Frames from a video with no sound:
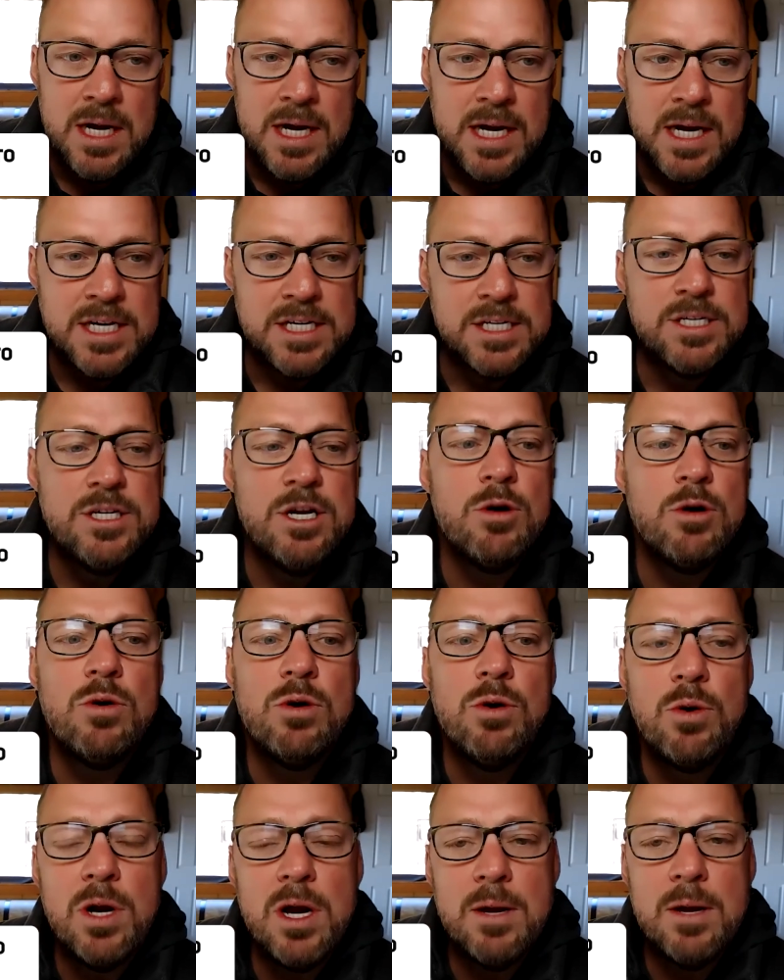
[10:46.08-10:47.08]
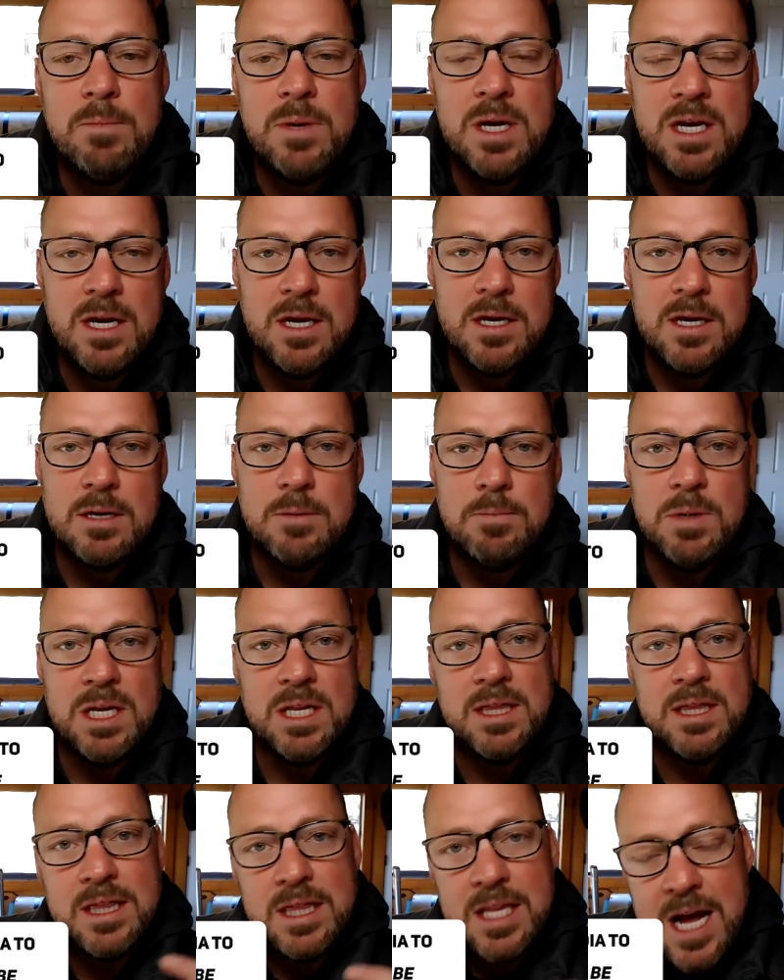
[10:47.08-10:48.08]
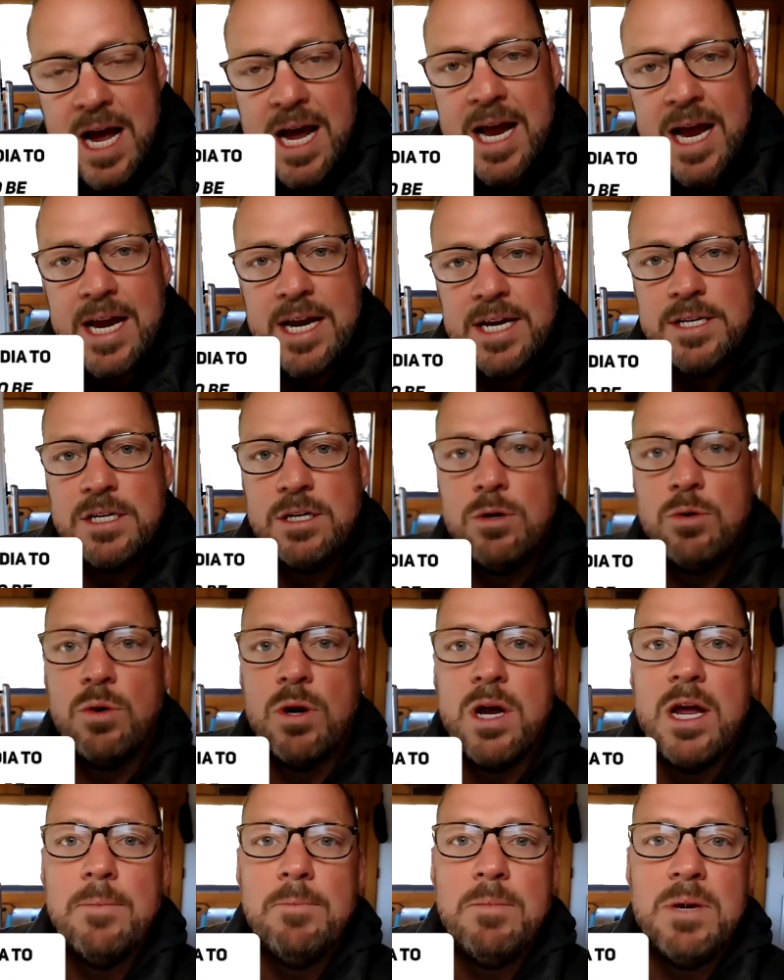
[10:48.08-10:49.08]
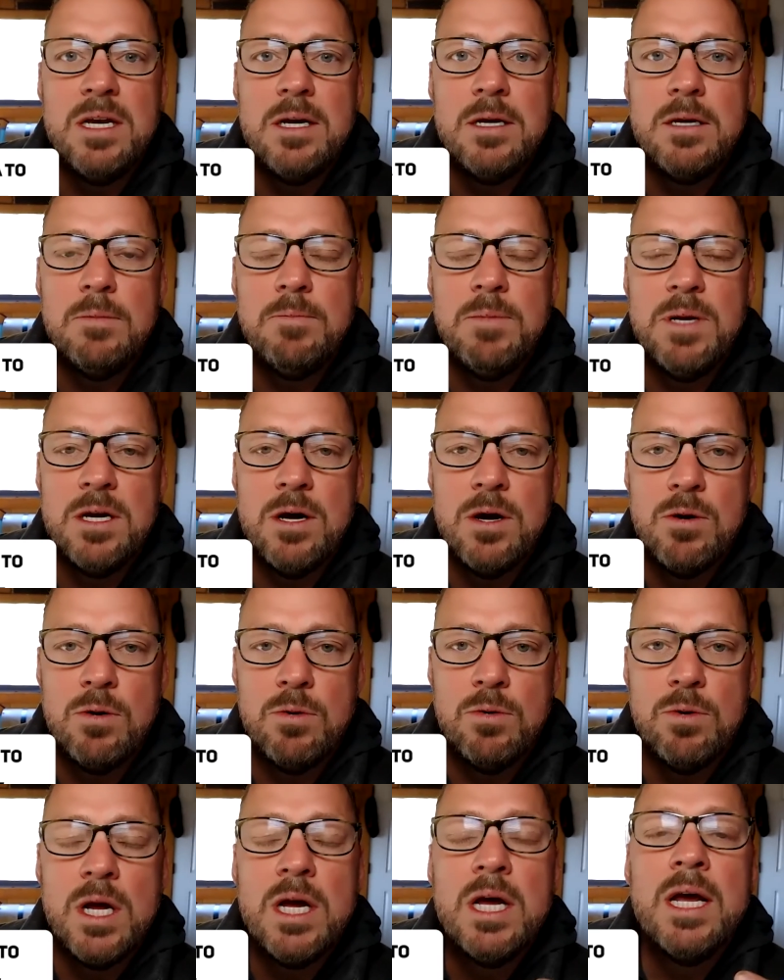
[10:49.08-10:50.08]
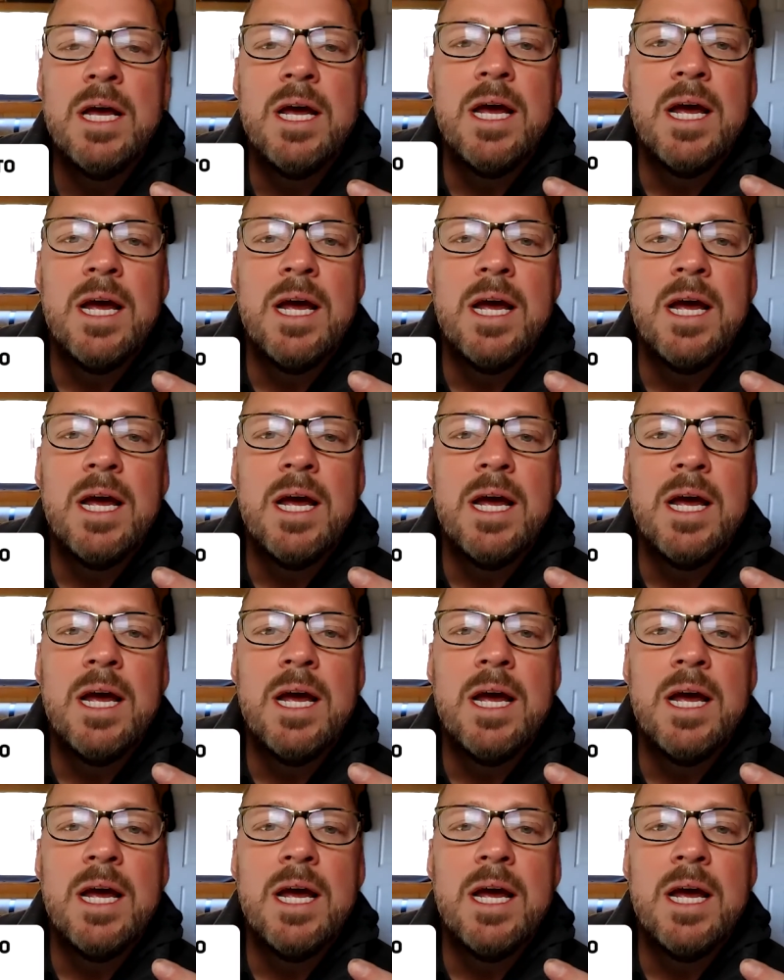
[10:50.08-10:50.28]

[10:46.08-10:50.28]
is don't create media to be liked, create media to be known.